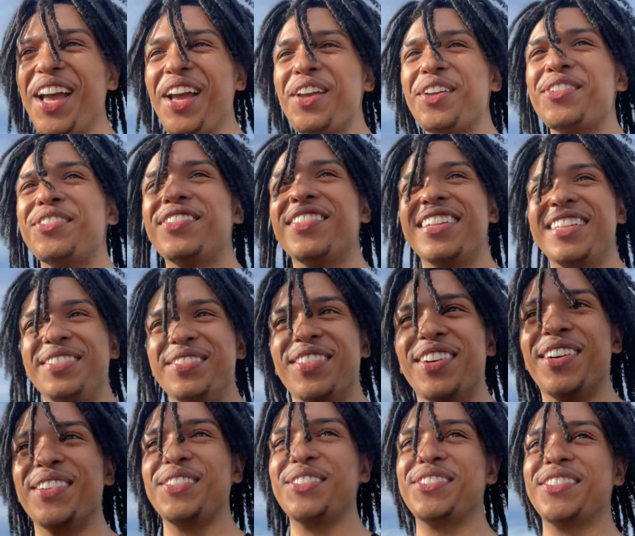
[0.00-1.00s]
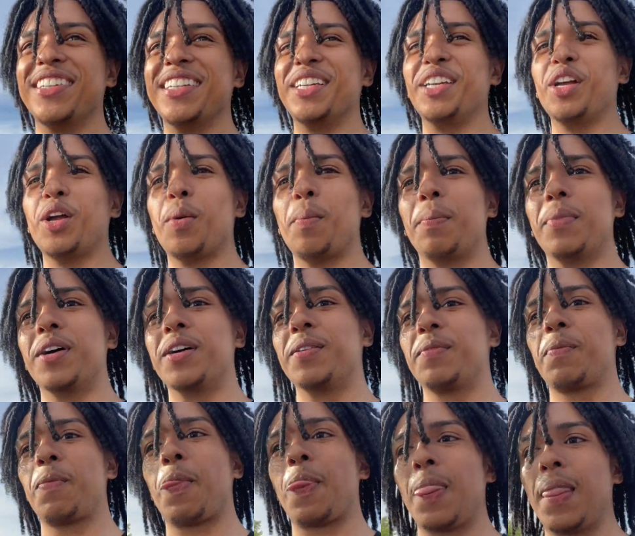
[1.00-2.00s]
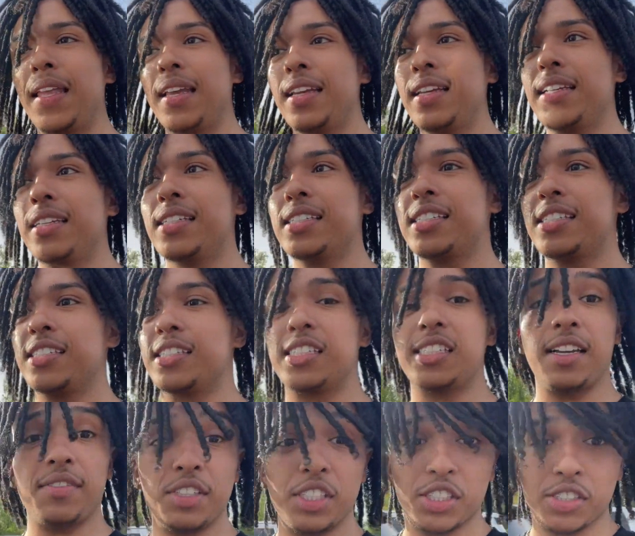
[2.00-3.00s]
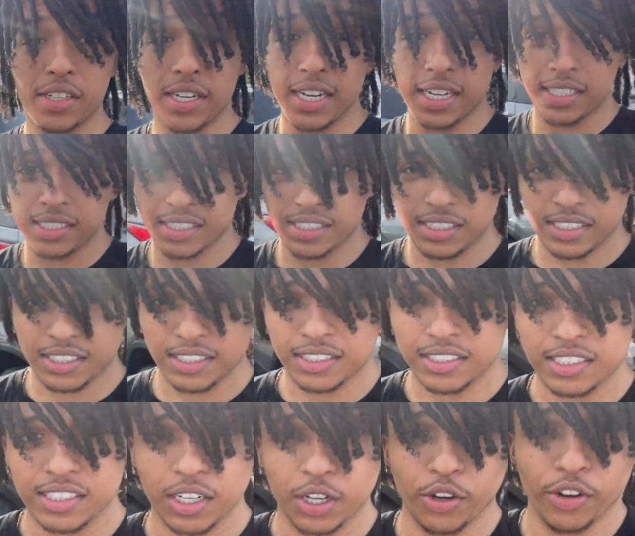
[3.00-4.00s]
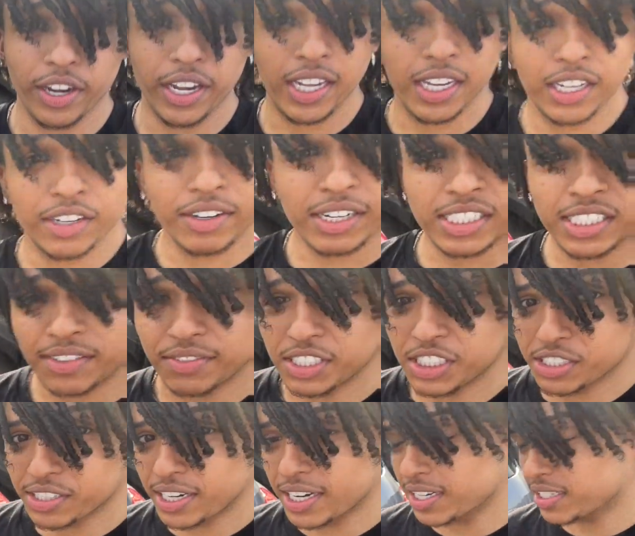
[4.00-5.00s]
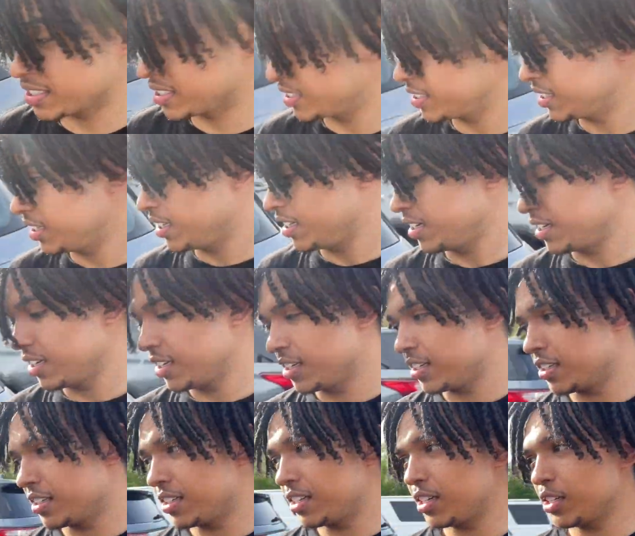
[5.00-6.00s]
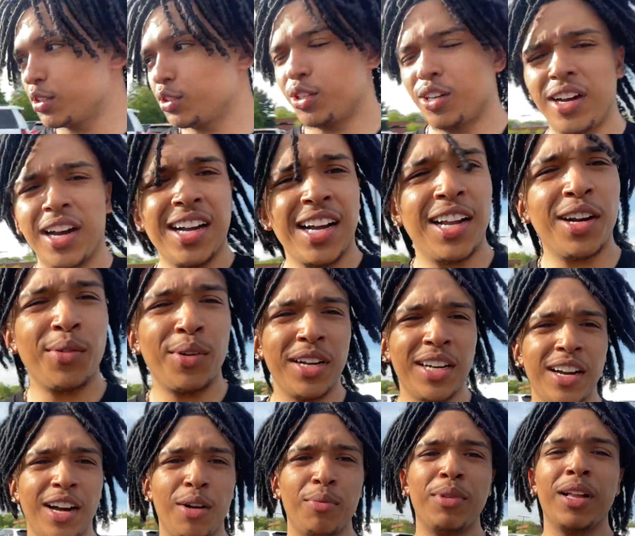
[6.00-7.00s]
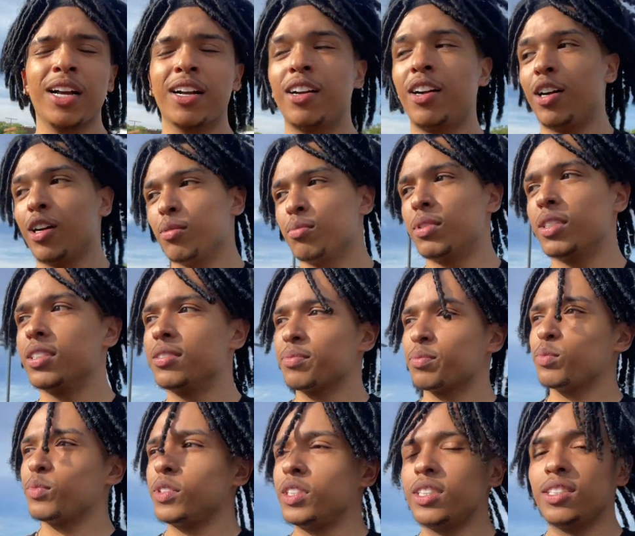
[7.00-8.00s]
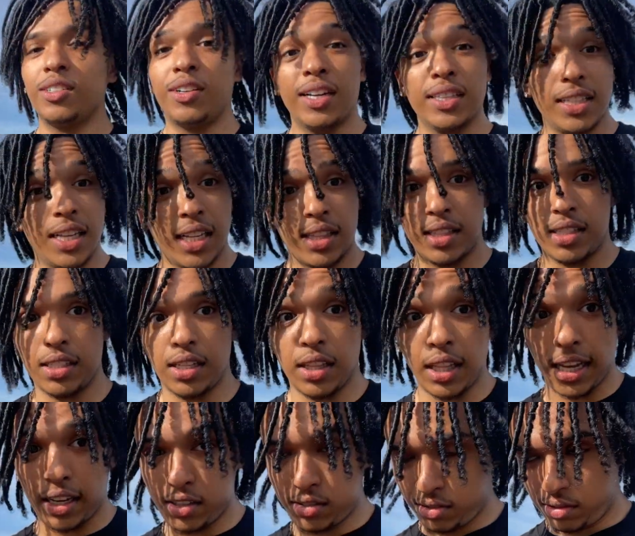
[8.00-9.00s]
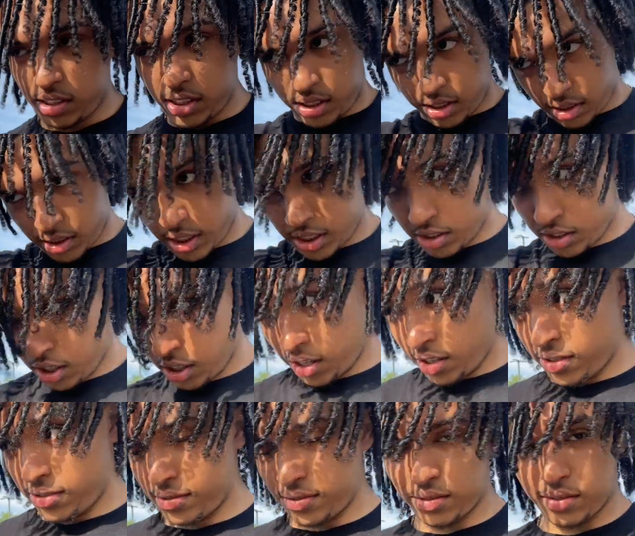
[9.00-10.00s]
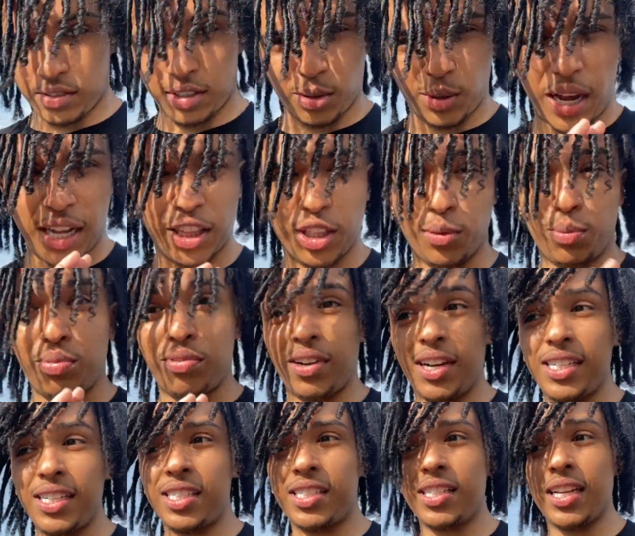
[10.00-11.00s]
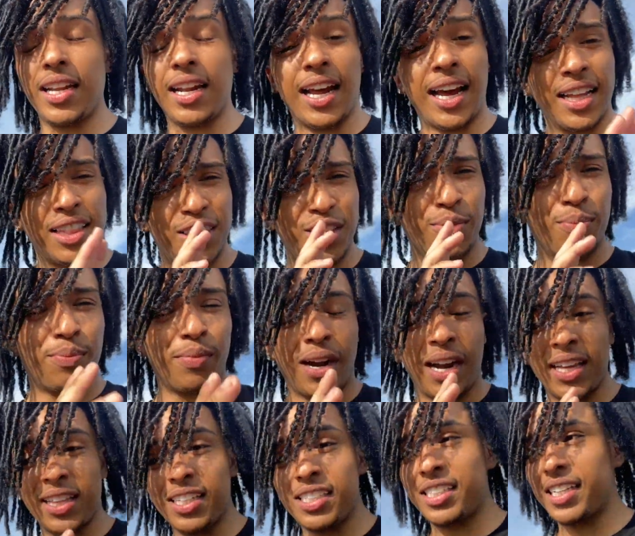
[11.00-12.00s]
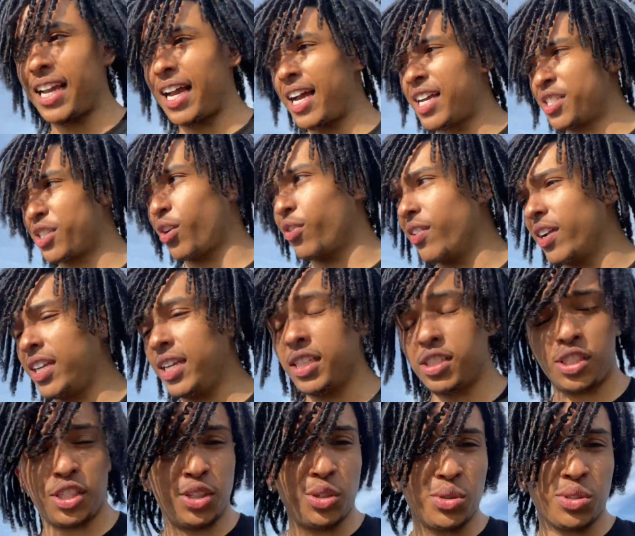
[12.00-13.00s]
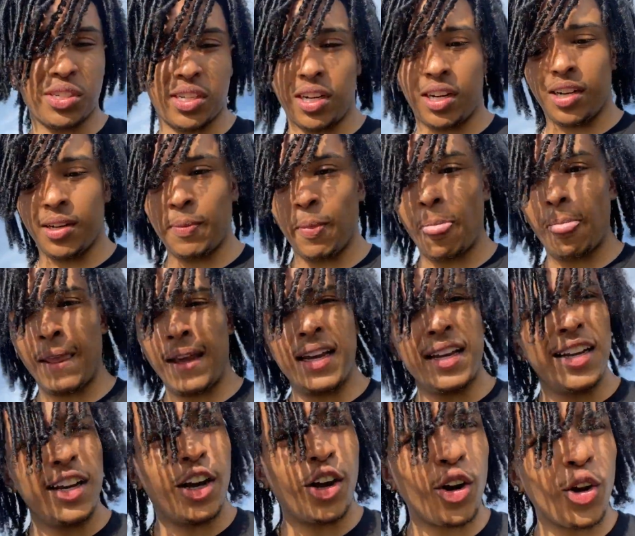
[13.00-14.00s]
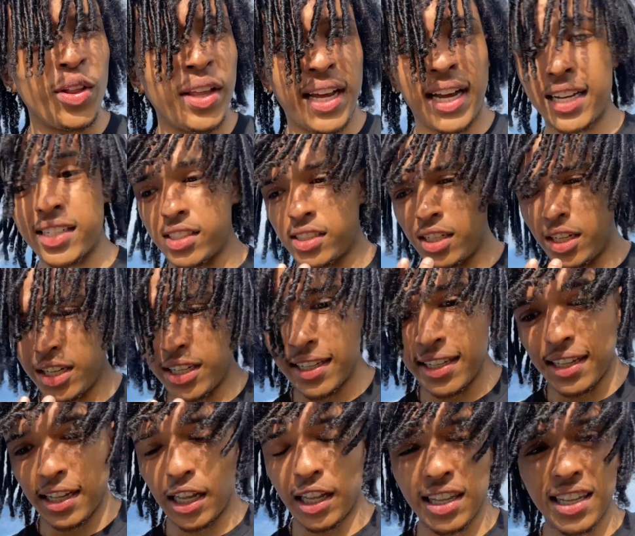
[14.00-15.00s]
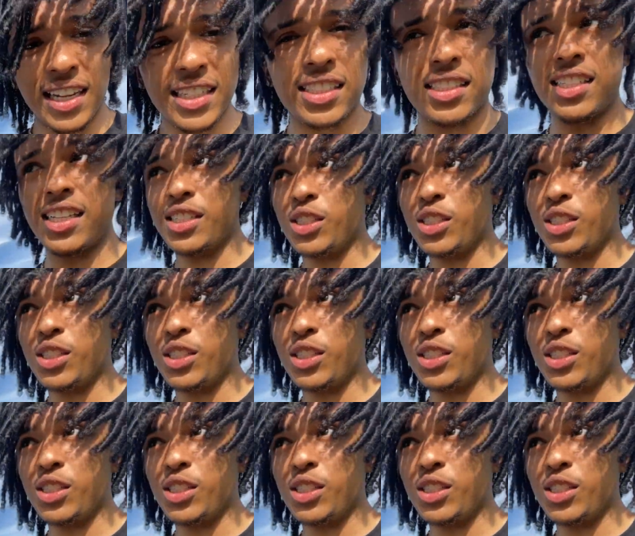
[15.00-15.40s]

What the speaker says: You're funny, man. You're funny. But this is the Chevy Trax. Great Chevy Trax. You know, I kind of wanted an all-black car, but you know, this car, at the price and at the mileage it has already, it's a used car. It only has less than